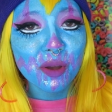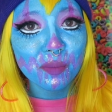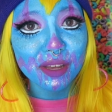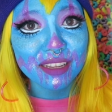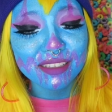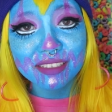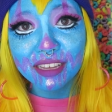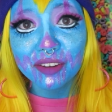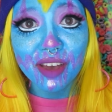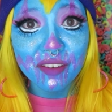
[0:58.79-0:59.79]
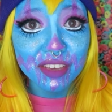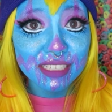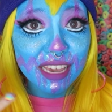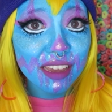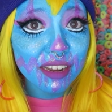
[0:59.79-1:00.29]
but instead of having
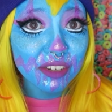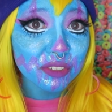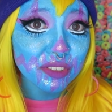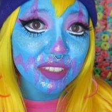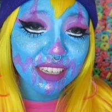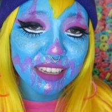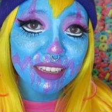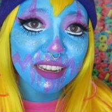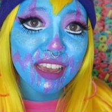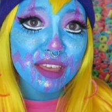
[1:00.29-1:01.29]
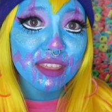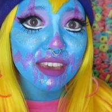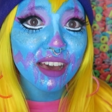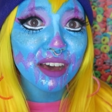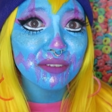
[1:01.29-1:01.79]
tan natural skin, they
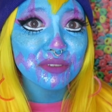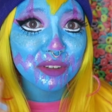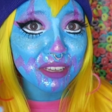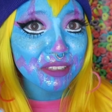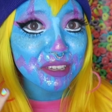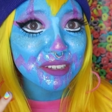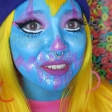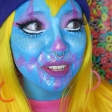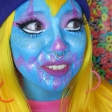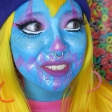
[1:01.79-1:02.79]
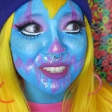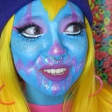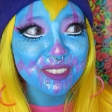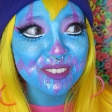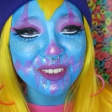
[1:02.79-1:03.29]
have uniquely colored
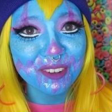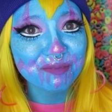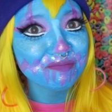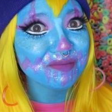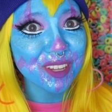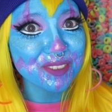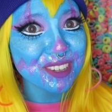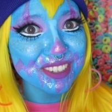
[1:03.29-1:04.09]
skin. So that's why